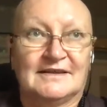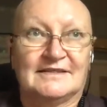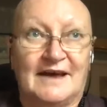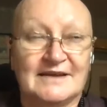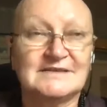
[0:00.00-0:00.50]

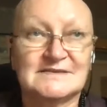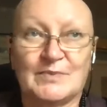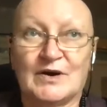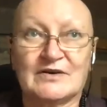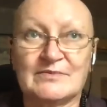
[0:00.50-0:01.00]
ninth
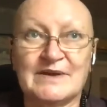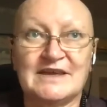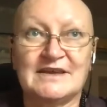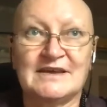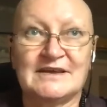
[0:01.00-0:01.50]

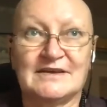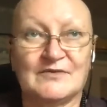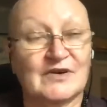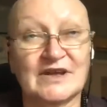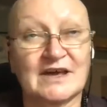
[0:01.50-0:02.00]
parami,
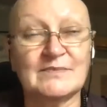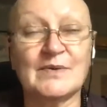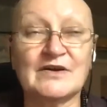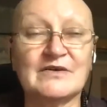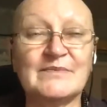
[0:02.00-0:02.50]
very high
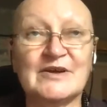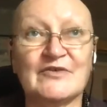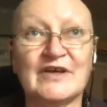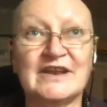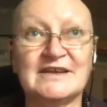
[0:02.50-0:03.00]
parami
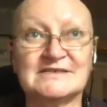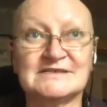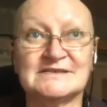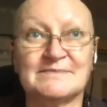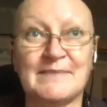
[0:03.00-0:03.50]
already,
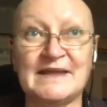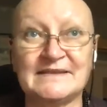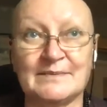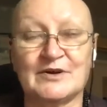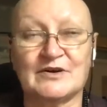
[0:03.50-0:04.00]
is
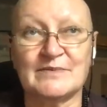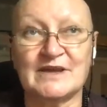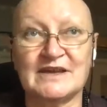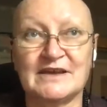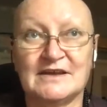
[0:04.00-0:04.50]

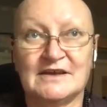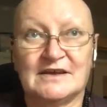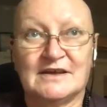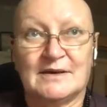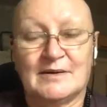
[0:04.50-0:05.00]
Metta-pāramī,
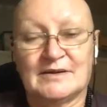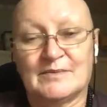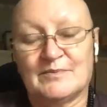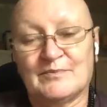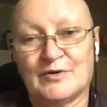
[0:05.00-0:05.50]
the
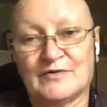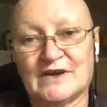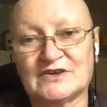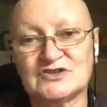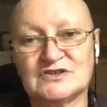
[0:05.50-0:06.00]

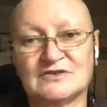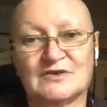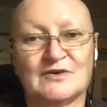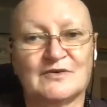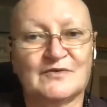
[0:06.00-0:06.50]
perfection
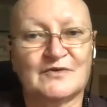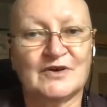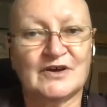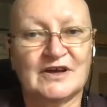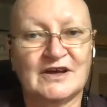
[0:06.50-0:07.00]
of
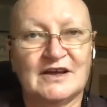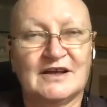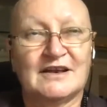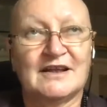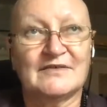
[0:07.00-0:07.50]

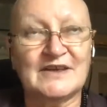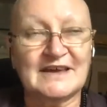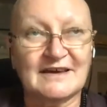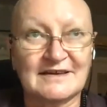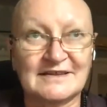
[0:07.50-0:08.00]
loving
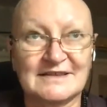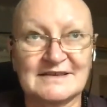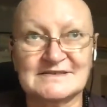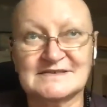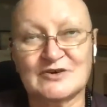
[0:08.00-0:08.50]

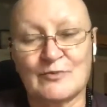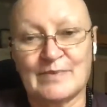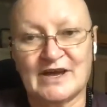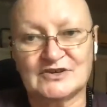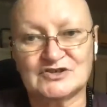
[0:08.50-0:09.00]
kindness,
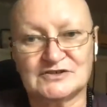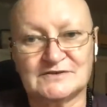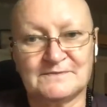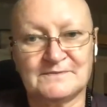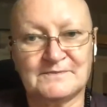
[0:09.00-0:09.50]
compassion.
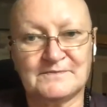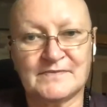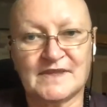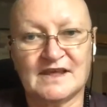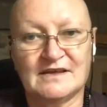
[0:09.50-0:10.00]

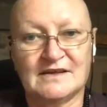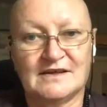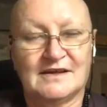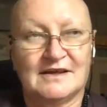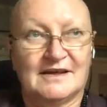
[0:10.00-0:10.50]

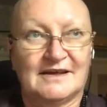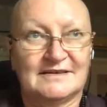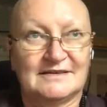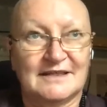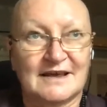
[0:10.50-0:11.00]

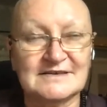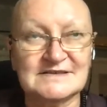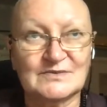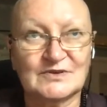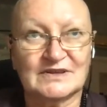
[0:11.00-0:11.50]
And the
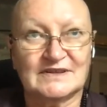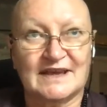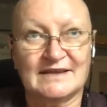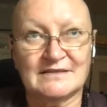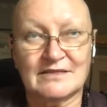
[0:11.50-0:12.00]
last one, the
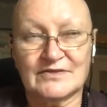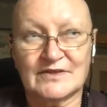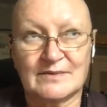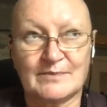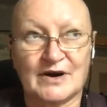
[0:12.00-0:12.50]
10th
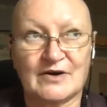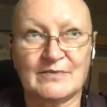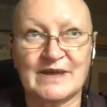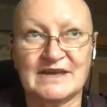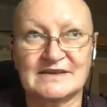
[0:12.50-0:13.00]

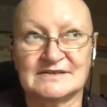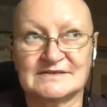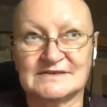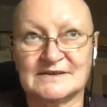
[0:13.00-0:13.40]
parami, is